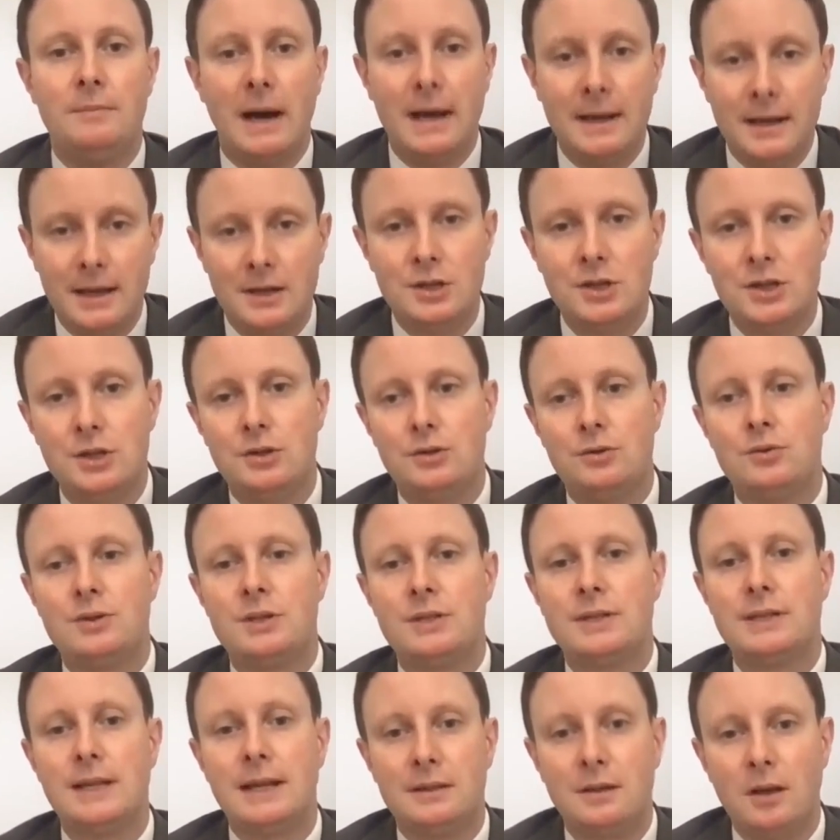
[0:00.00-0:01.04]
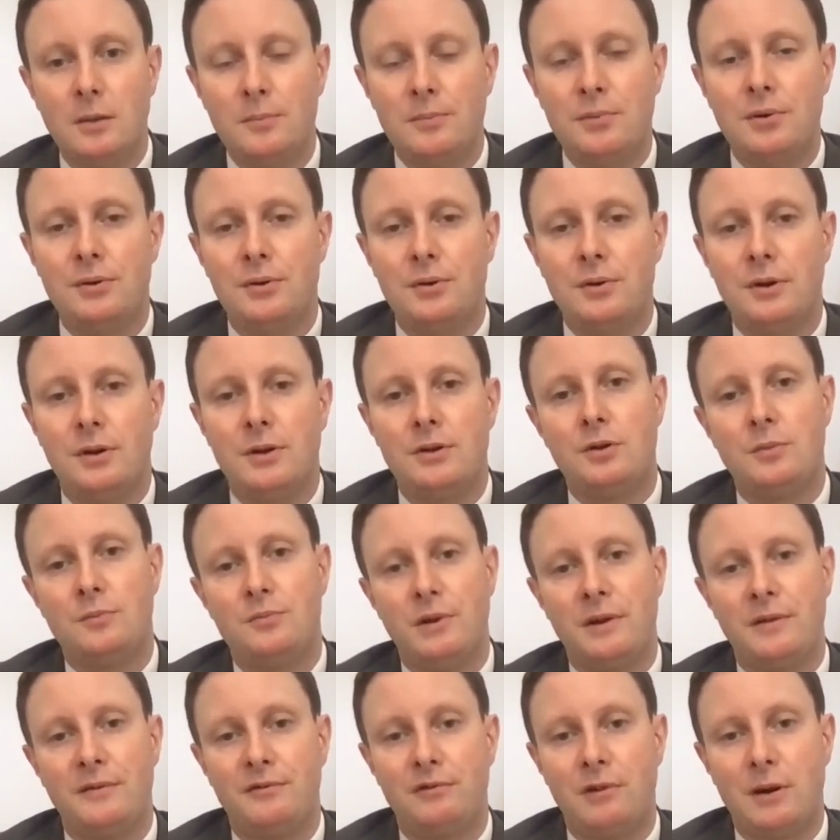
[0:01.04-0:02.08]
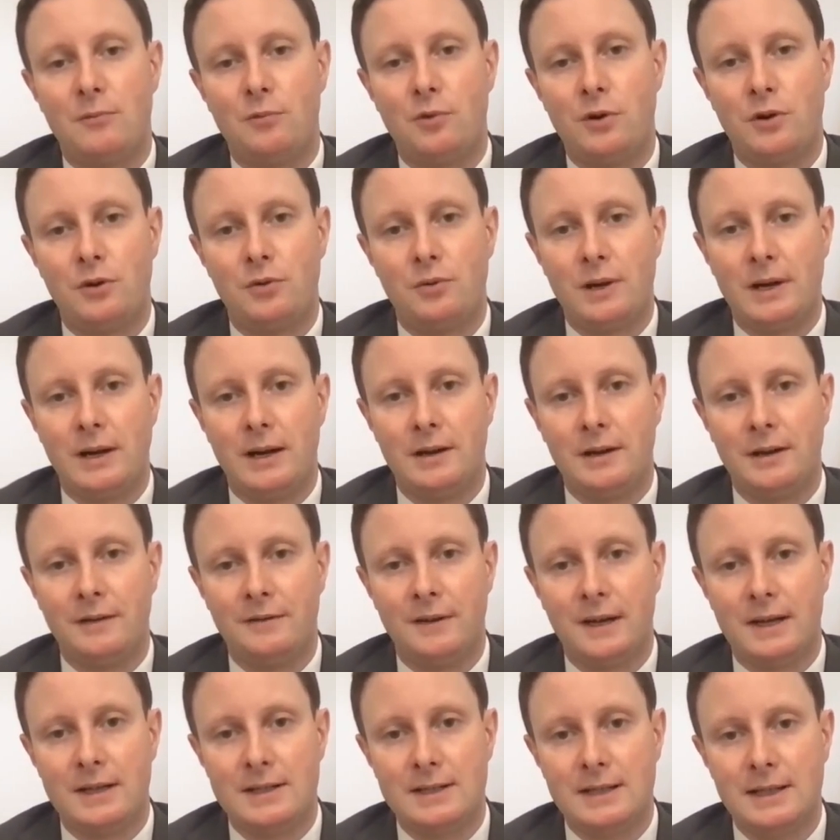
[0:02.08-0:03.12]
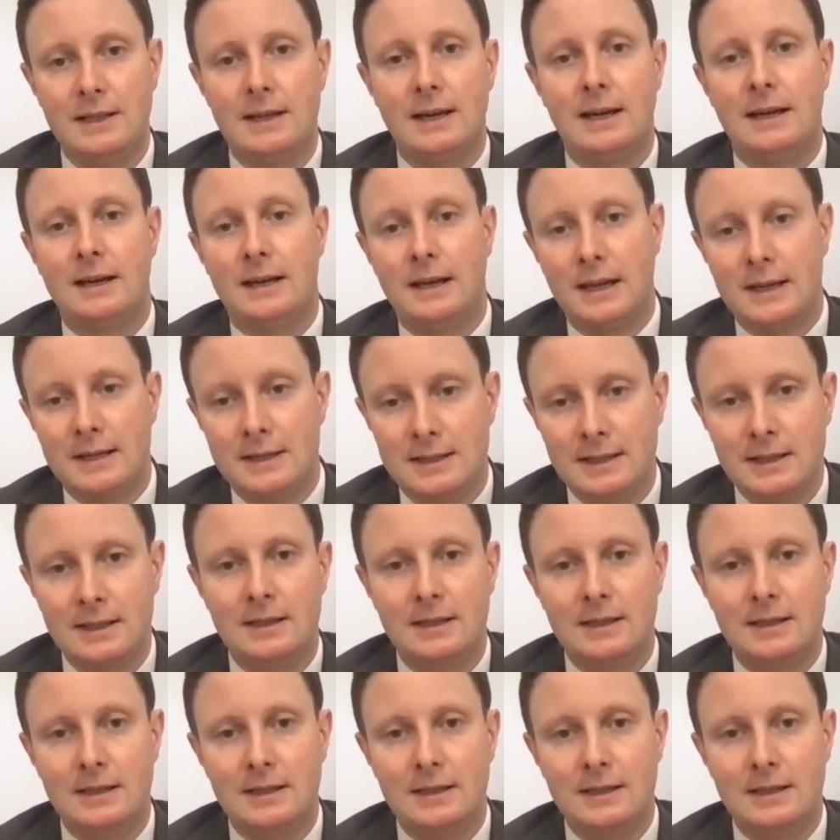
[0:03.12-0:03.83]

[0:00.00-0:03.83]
we managed to set up a European framework regarding vaccine,